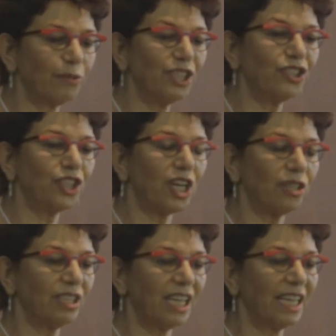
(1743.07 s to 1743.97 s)
reached
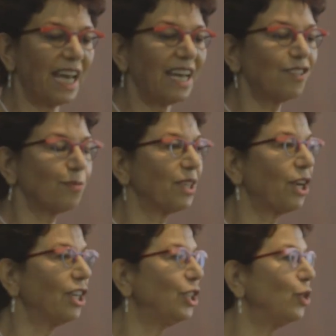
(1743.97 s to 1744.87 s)
out and asked
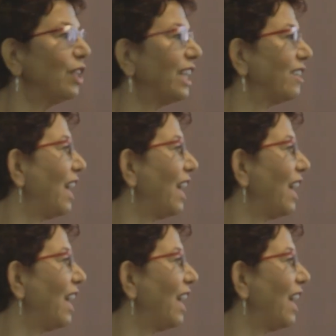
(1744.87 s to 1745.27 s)
me, I knew that